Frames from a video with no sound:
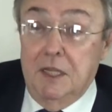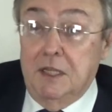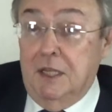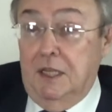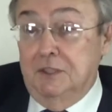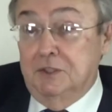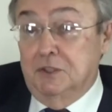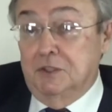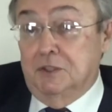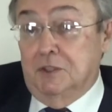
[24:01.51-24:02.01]
many
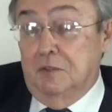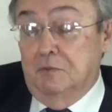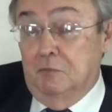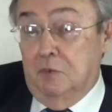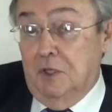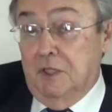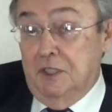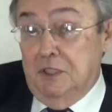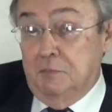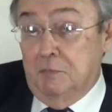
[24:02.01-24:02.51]
cases,
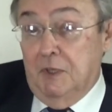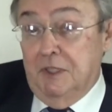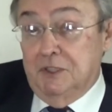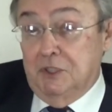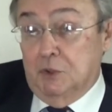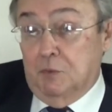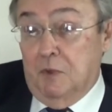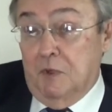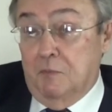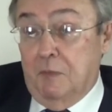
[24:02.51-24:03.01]
when these
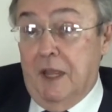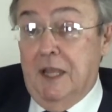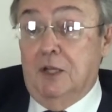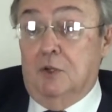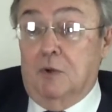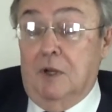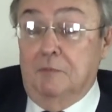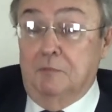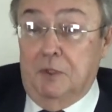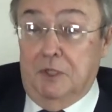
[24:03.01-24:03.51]
places went
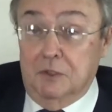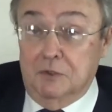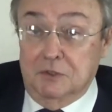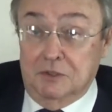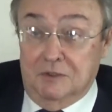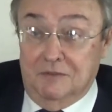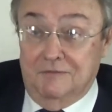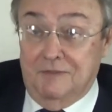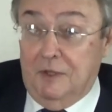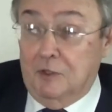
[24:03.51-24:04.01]
bankrupt,
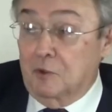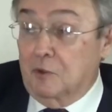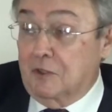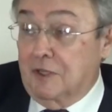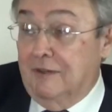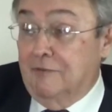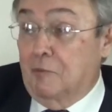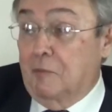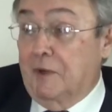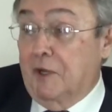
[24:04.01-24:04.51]
here's the
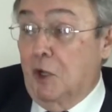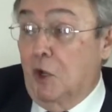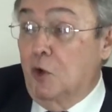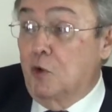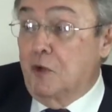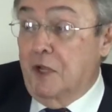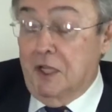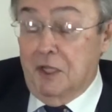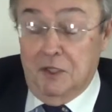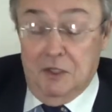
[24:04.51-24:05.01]
federal government
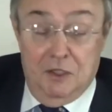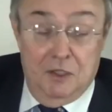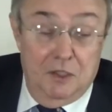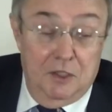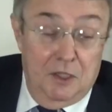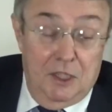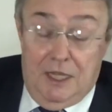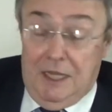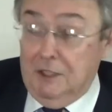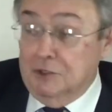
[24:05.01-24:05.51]
owning
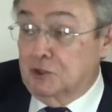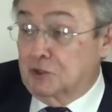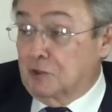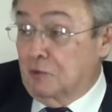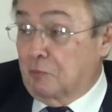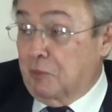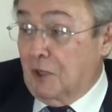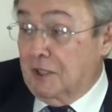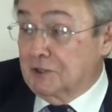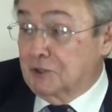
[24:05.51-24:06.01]

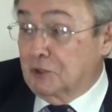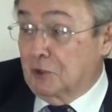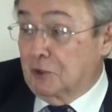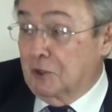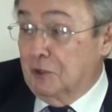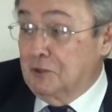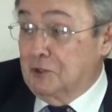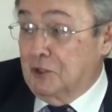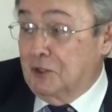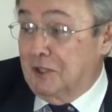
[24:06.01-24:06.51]
houses of
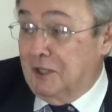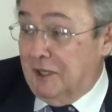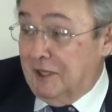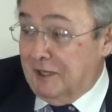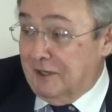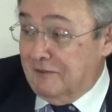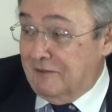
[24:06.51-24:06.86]
prostitution